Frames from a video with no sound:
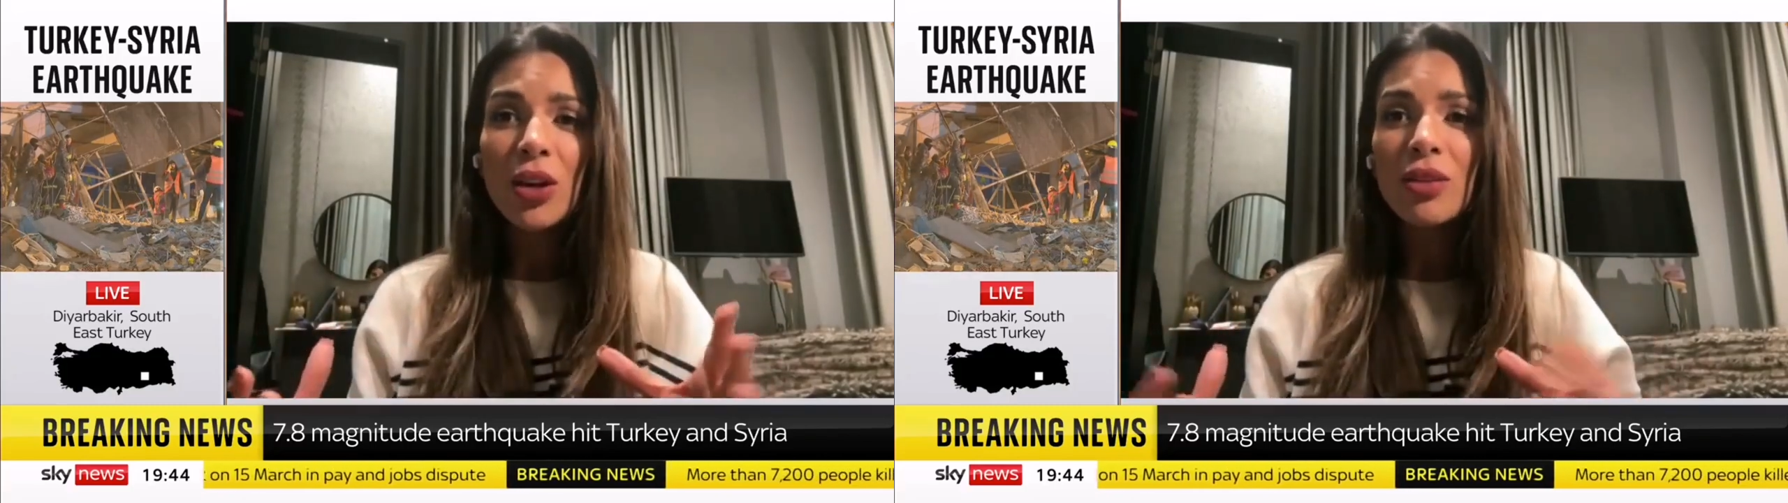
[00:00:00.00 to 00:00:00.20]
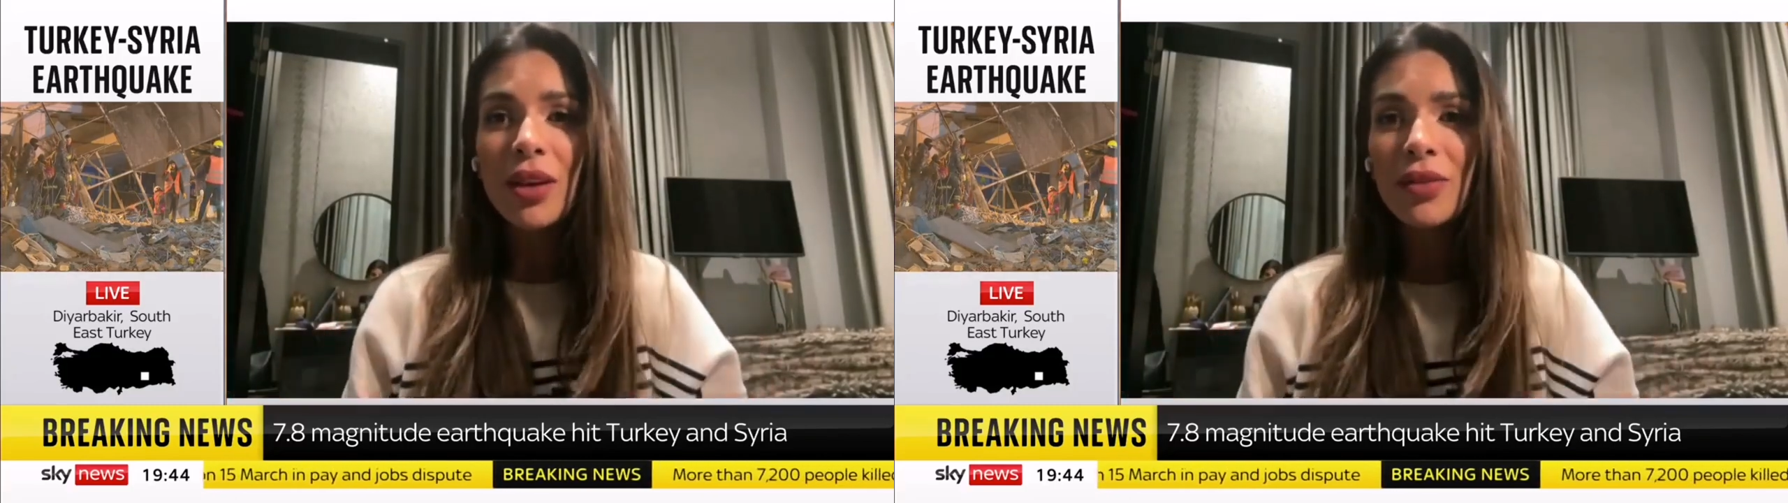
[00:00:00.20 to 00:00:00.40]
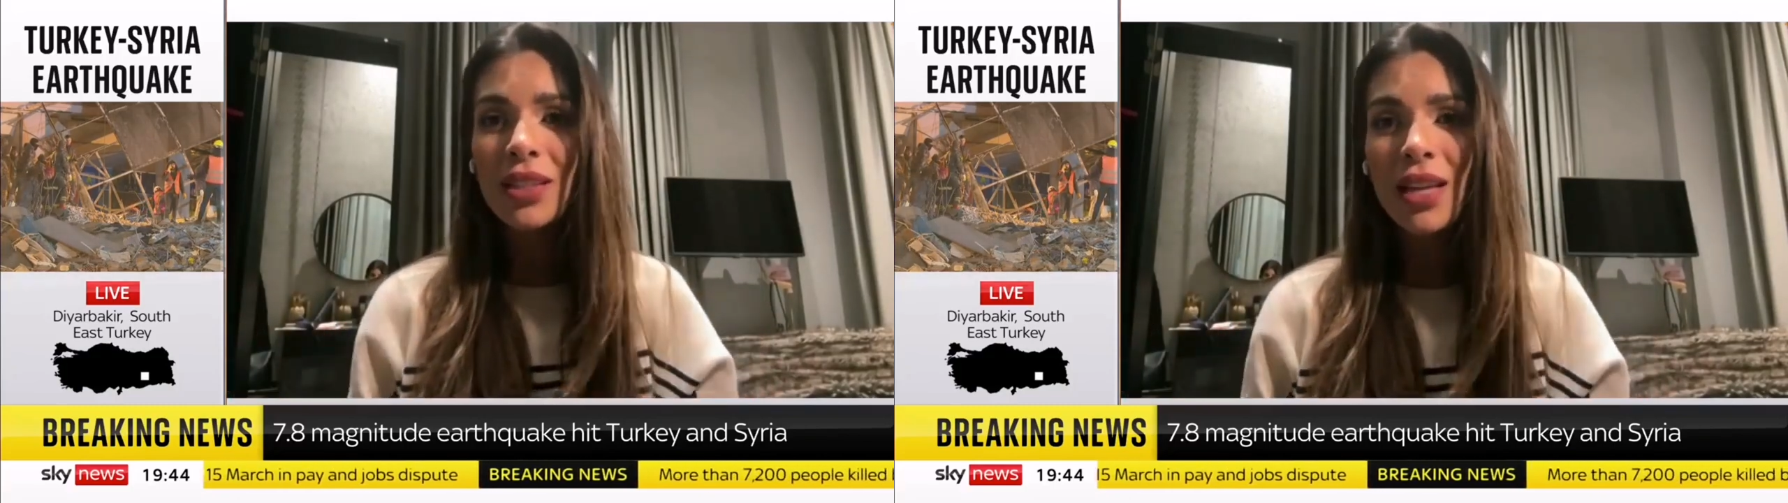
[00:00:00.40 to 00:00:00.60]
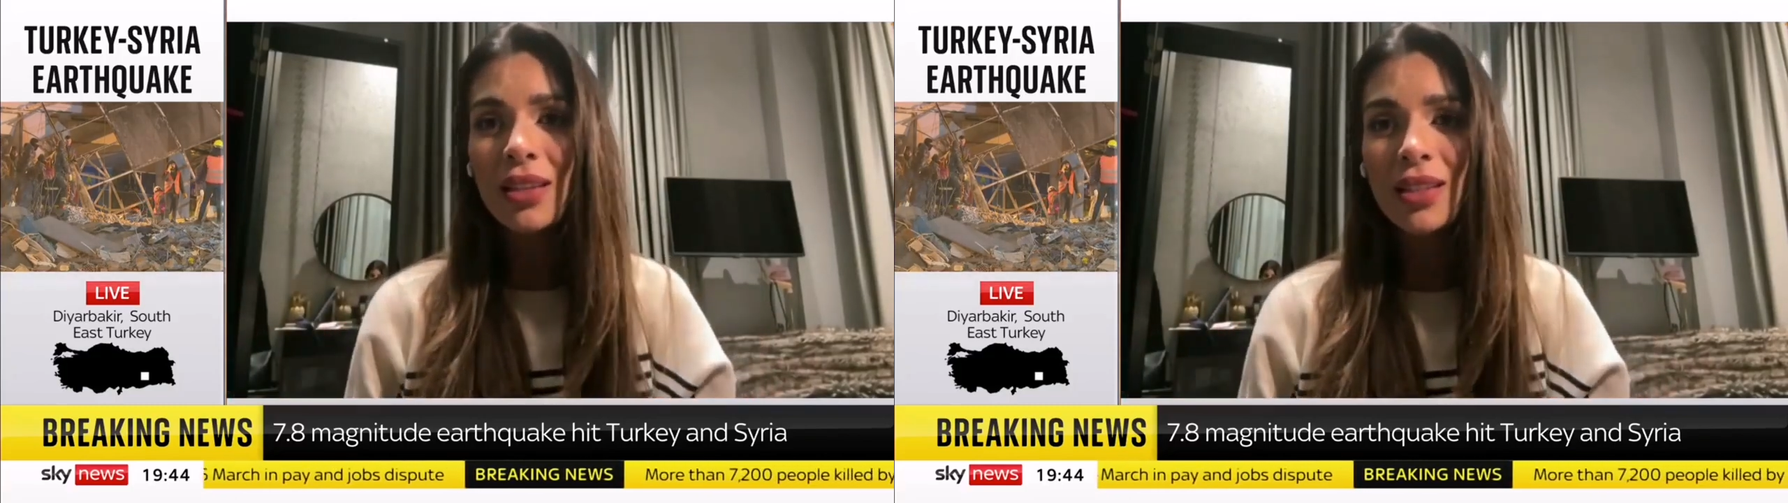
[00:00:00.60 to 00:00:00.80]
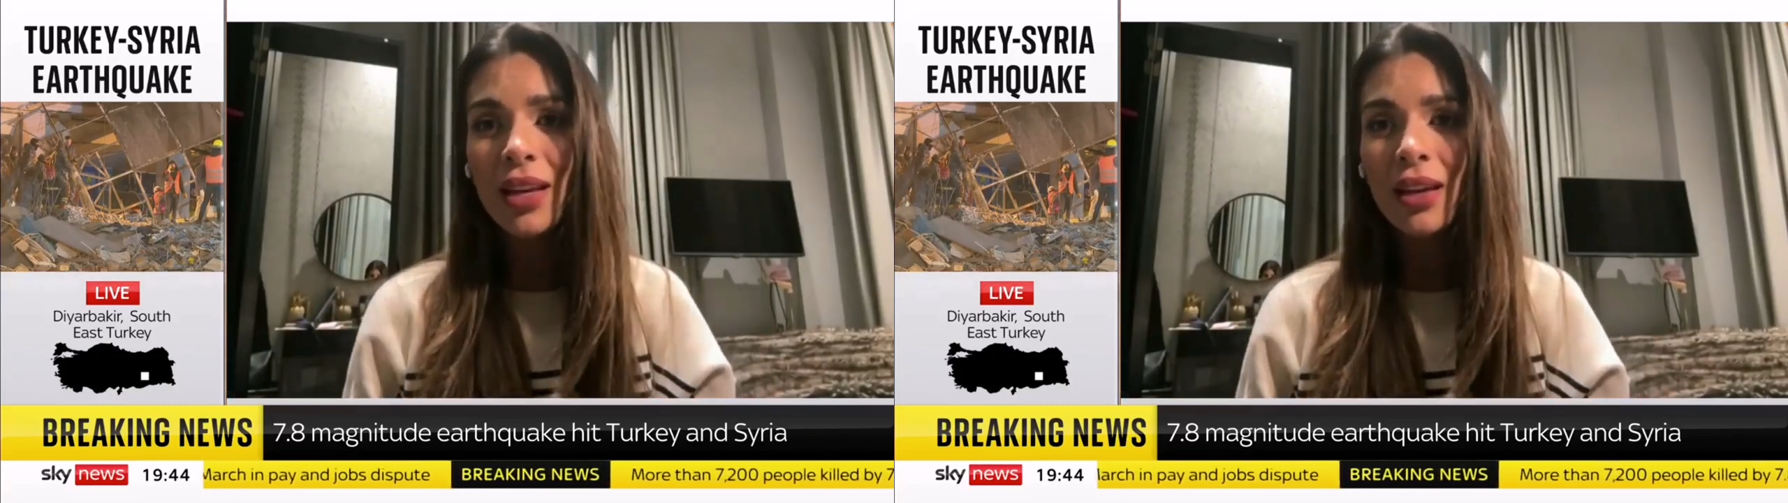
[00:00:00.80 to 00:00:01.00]
so
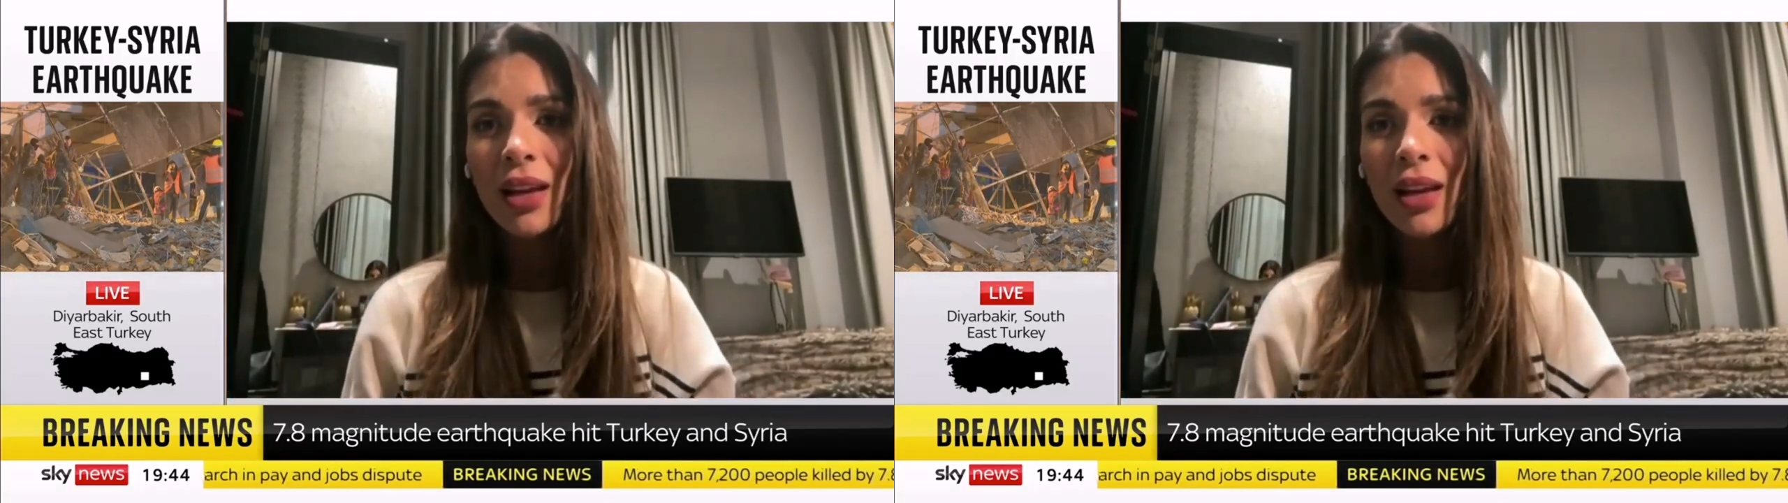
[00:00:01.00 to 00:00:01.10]
devastating.